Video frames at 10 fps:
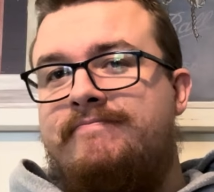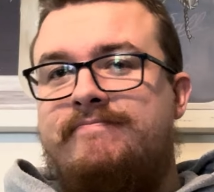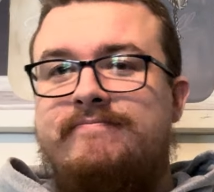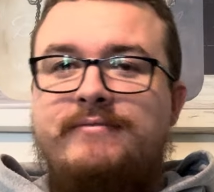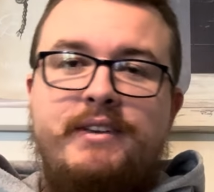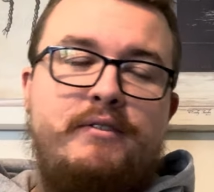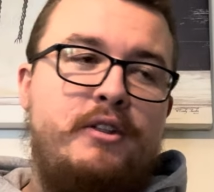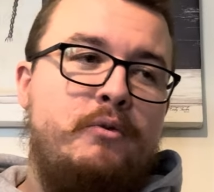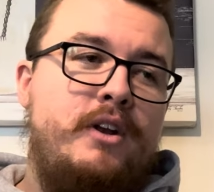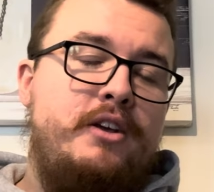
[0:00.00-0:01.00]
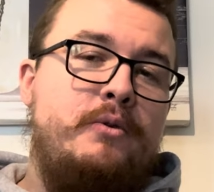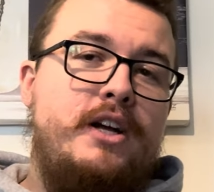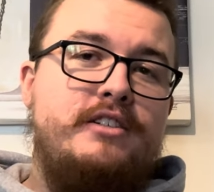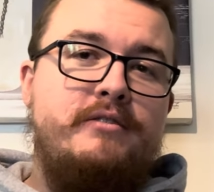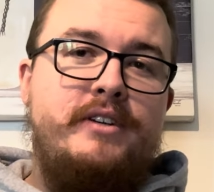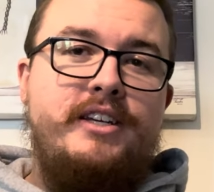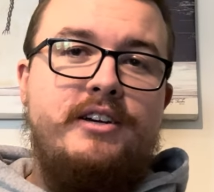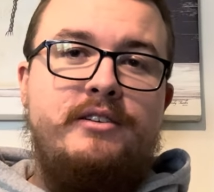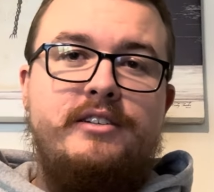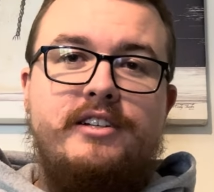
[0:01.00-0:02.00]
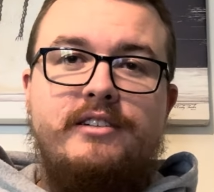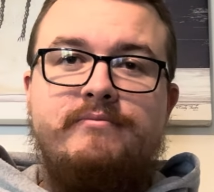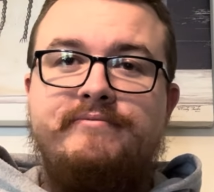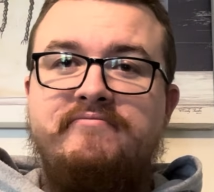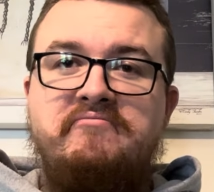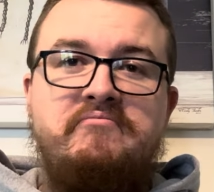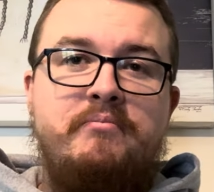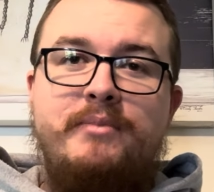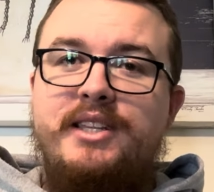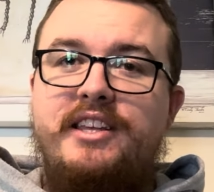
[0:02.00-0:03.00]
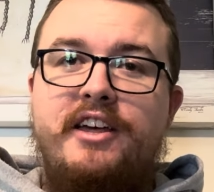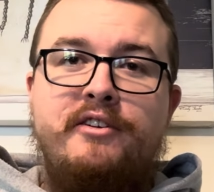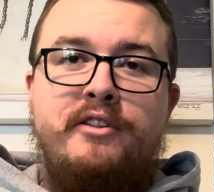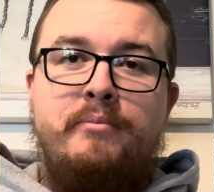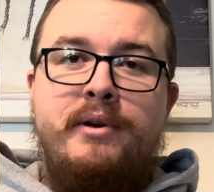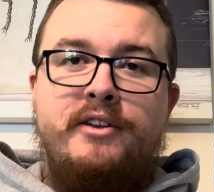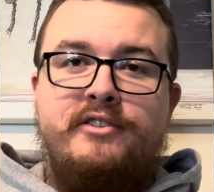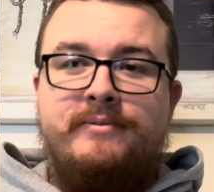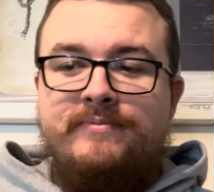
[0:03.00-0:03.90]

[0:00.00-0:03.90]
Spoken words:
if either one of you watching the video, beat the other to the punch.